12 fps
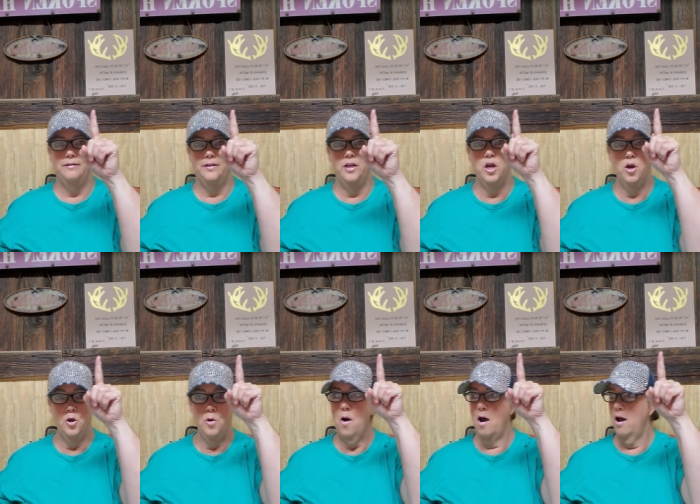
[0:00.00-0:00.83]

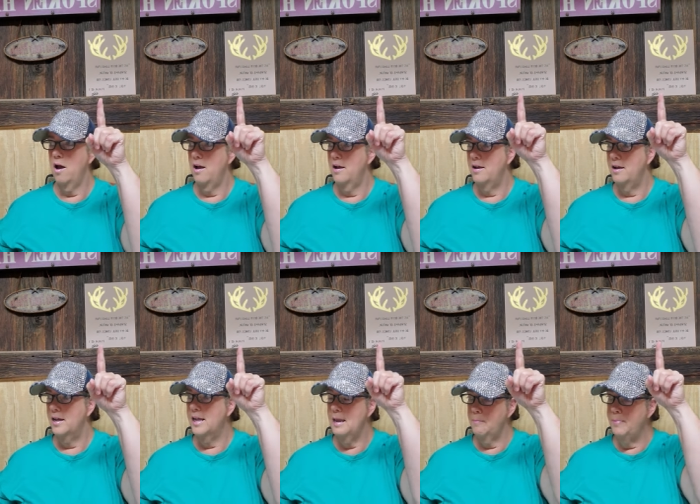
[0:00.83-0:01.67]
Yahuwah,
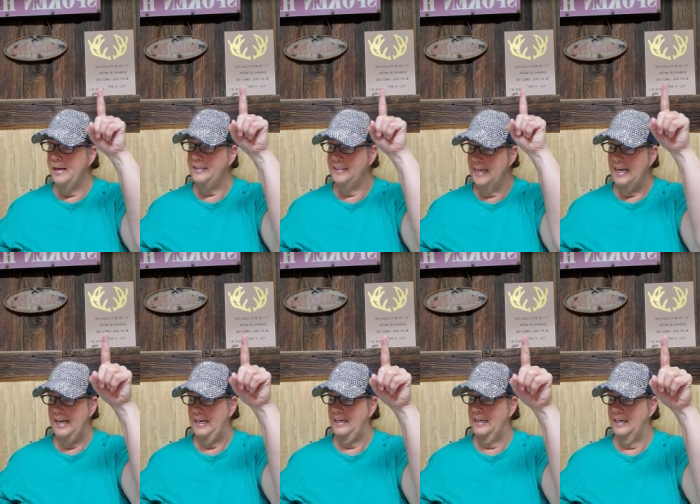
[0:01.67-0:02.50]
can be seen.
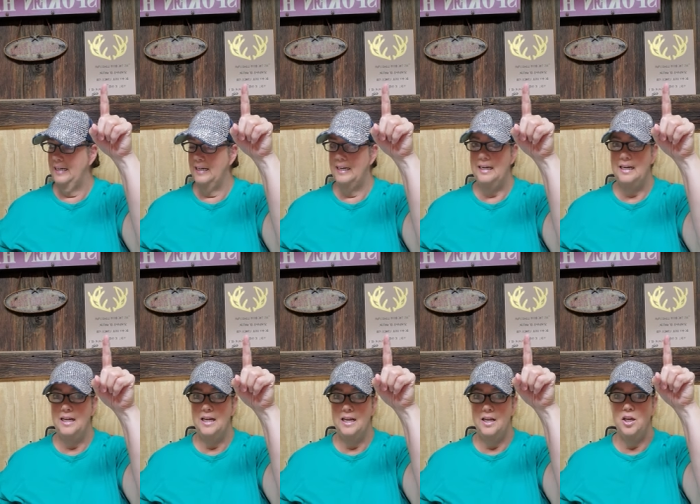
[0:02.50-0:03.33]

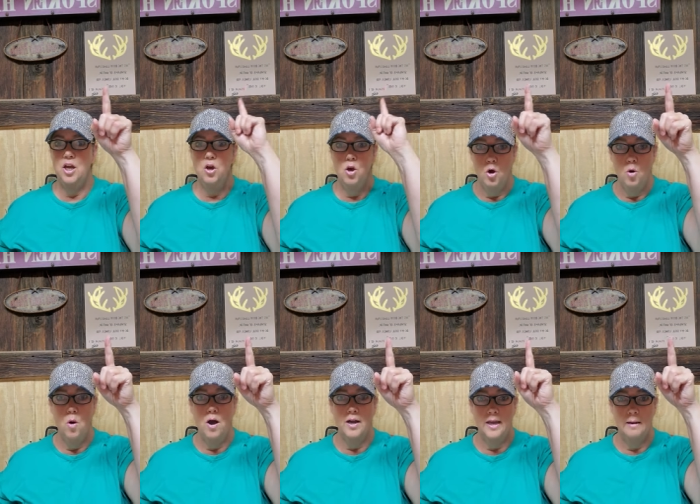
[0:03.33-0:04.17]

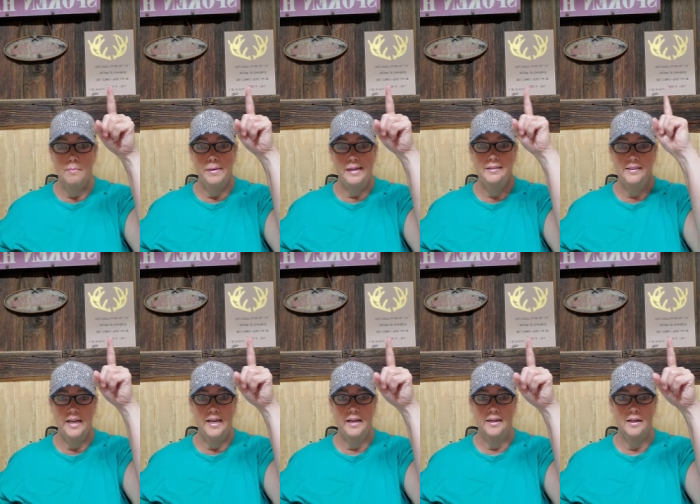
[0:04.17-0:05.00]
Yahuwah can be
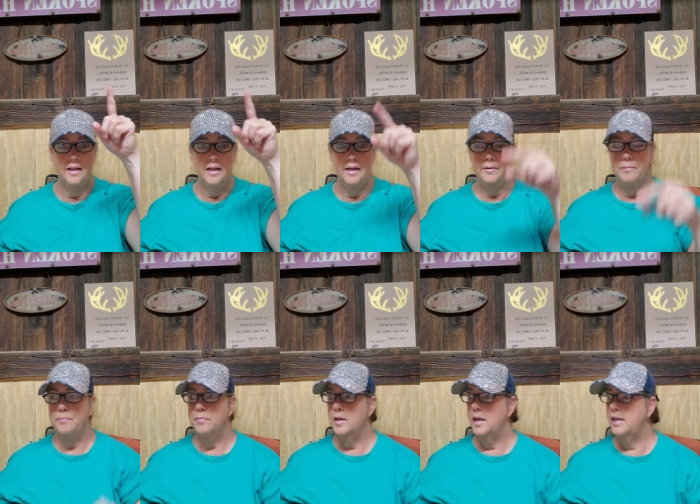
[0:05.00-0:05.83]
seen.
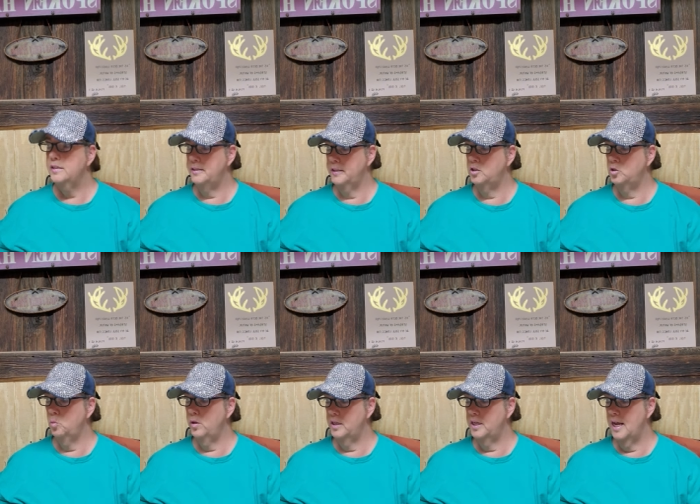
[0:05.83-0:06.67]
Is Sister
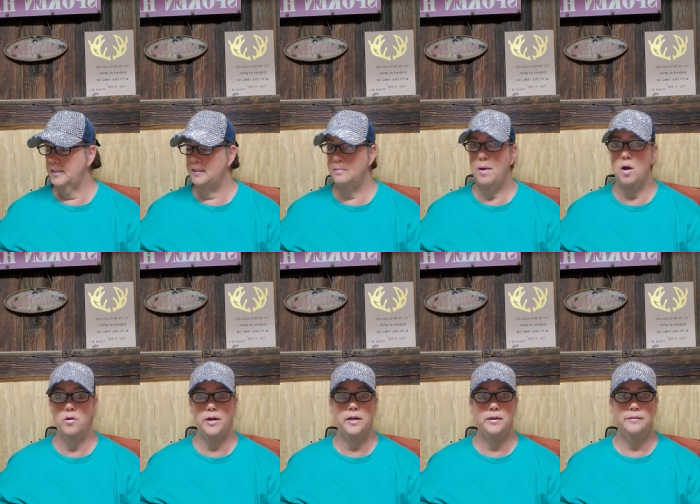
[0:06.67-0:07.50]
with a
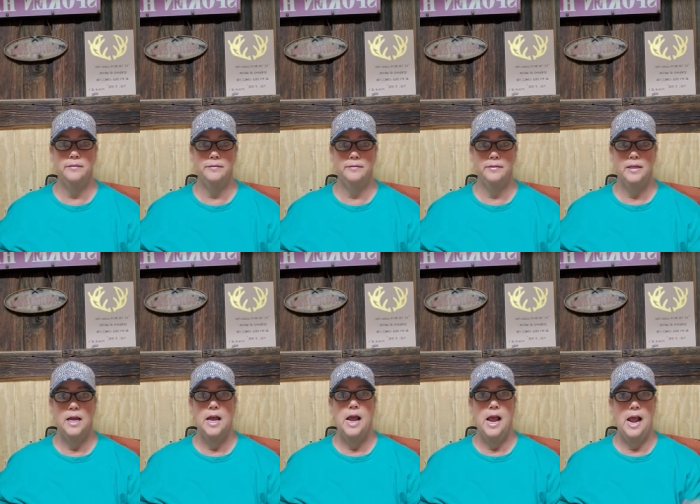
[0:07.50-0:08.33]
Testimony
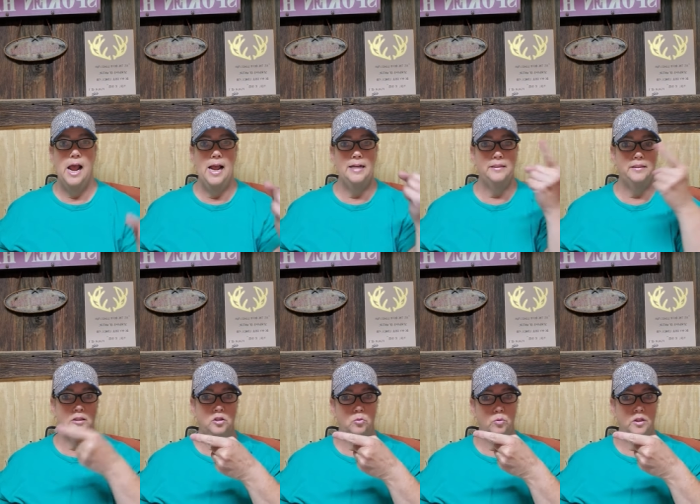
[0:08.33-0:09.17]
and
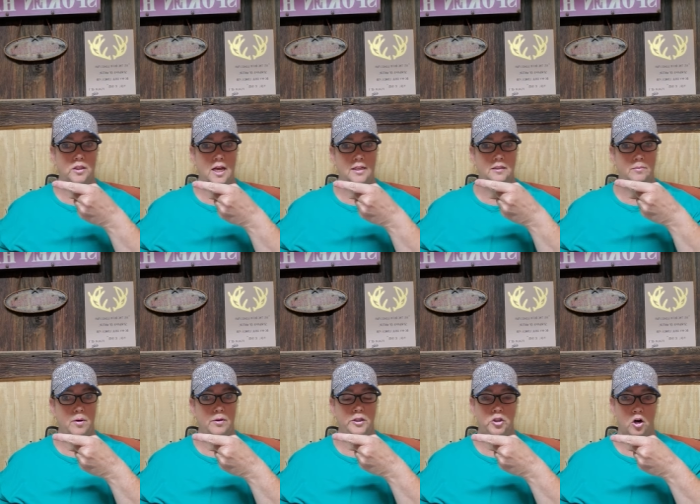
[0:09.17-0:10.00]
Sister with a
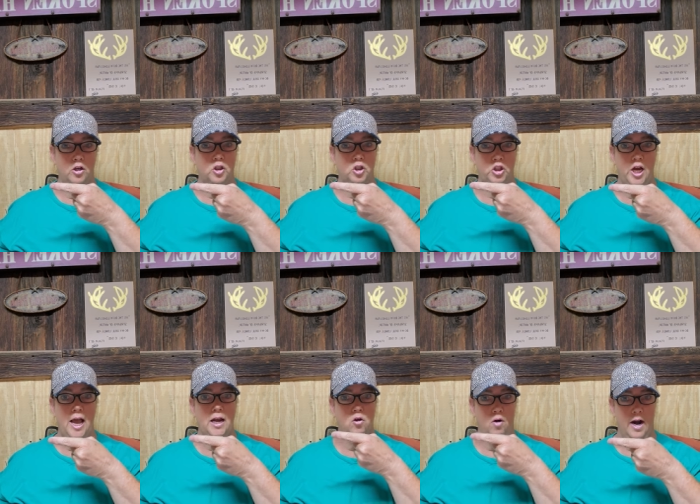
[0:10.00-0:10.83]
Testimony Church
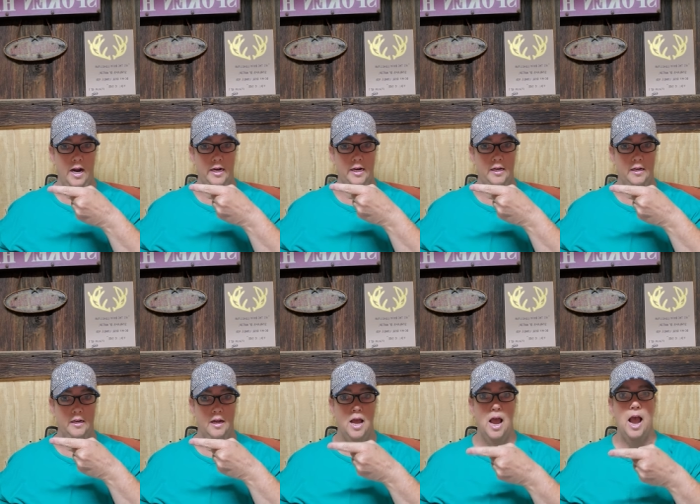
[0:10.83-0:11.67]
Chat Granny
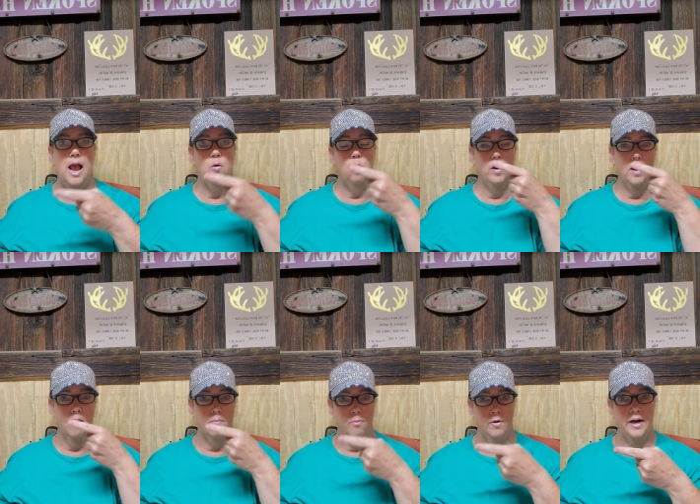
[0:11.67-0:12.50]
and we are
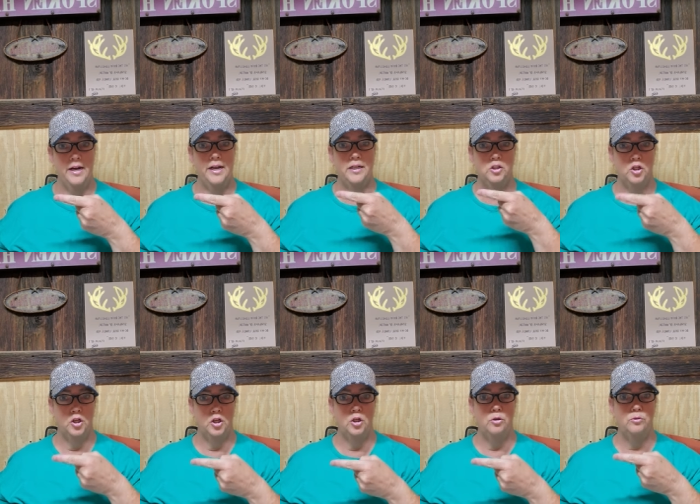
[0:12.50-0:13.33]
bringing to
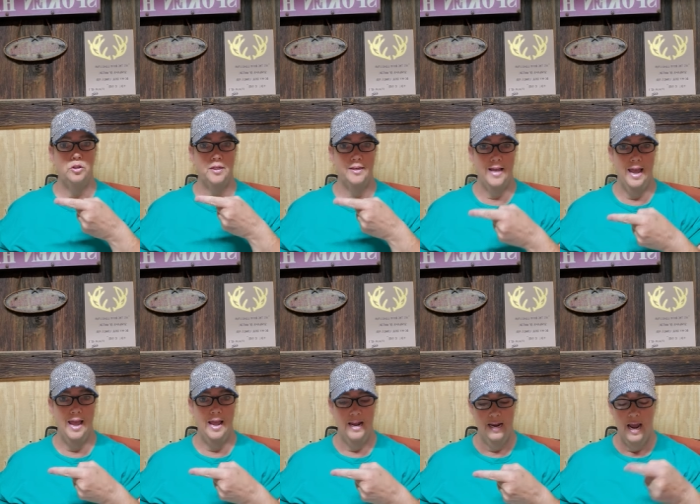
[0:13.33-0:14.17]
you
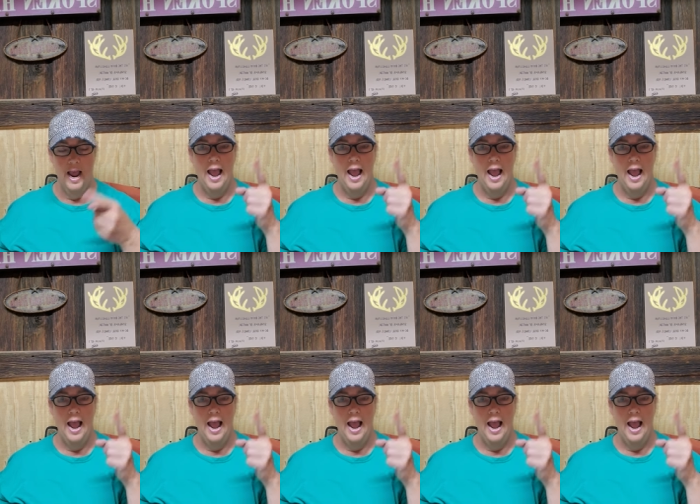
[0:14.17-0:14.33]
today